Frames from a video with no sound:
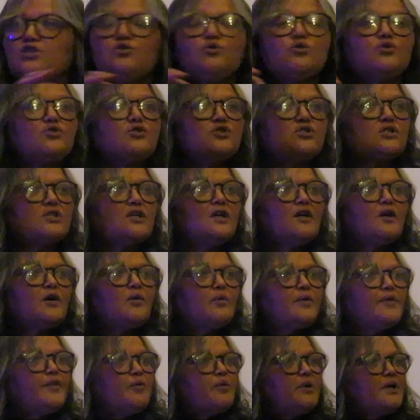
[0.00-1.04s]
youths,
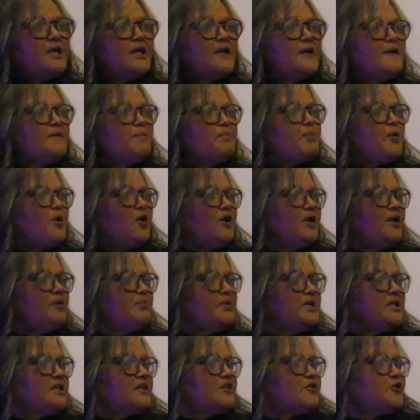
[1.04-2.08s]
and they were here in
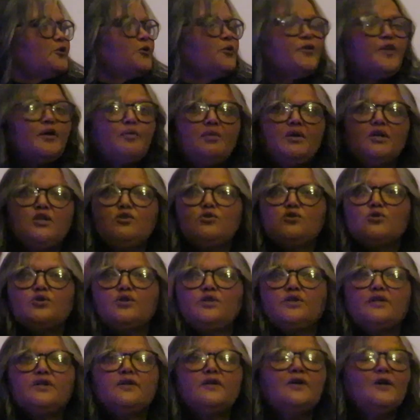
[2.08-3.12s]
Parliament, threw them into
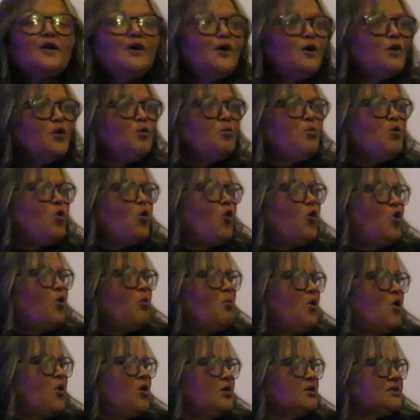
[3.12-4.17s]
the
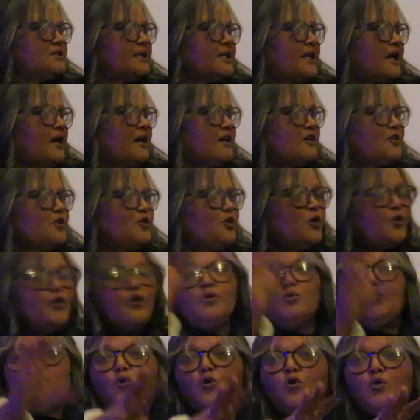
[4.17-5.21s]
Umbomo truck, you know the
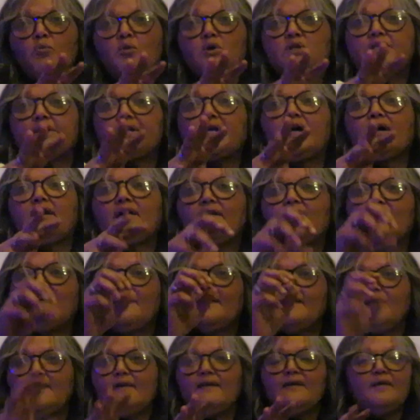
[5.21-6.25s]
Umbomo truck,
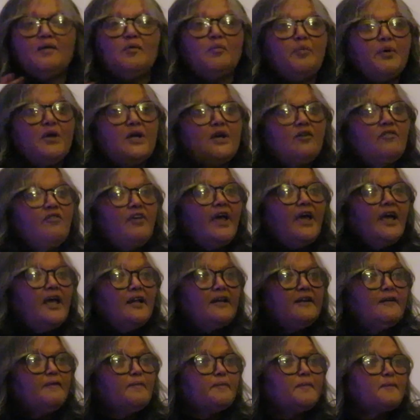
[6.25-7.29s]
big
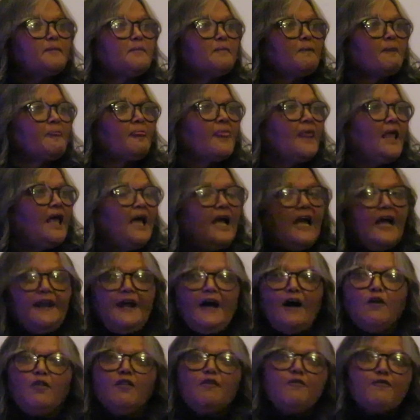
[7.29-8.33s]
van. And
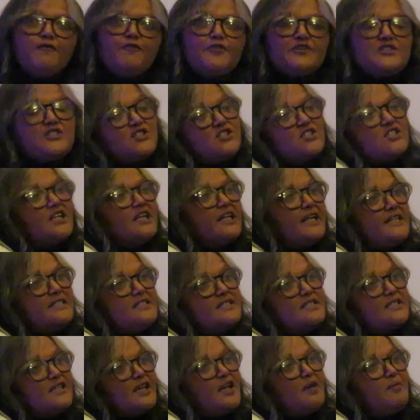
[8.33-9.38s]
how the first
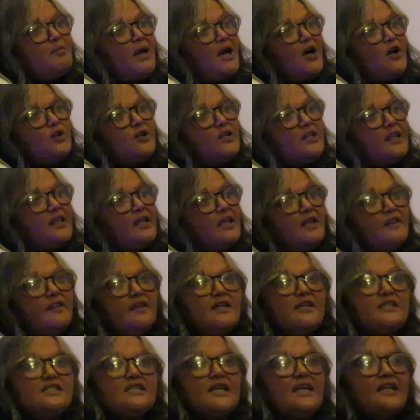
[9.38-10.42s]
cleanse came out there,
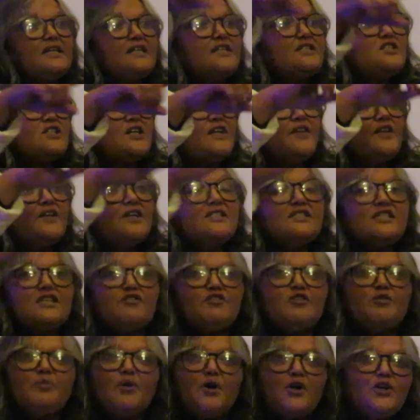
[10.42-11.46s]
there's Khadija, there's
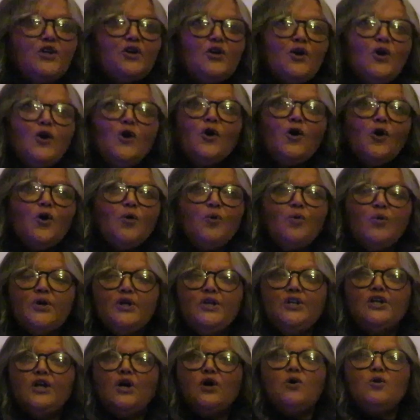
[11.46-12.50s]
everybody. We
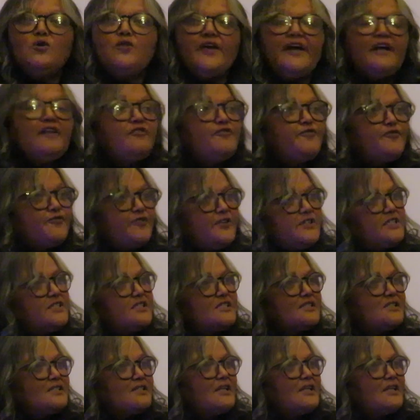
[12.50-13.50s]
know that first